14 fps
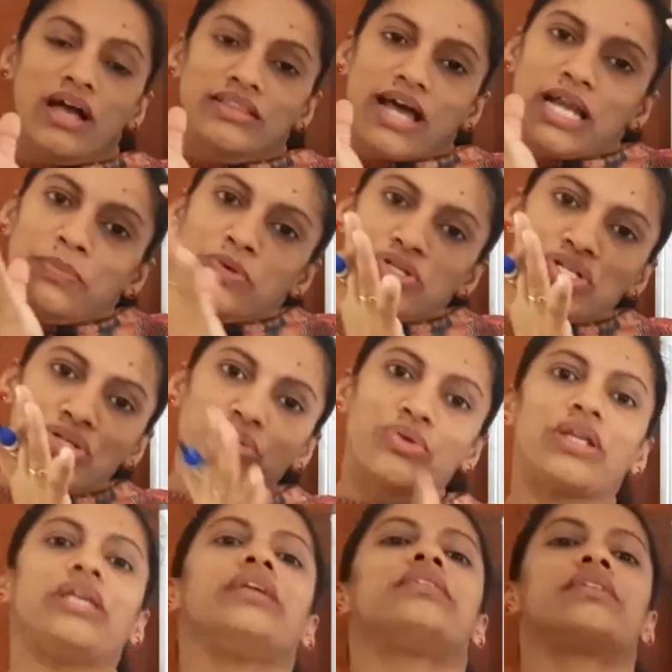That portion
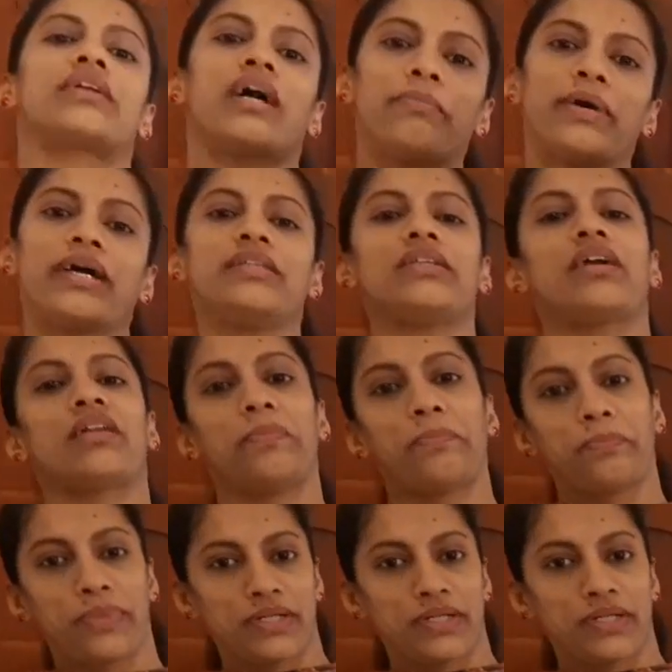only it come and clip.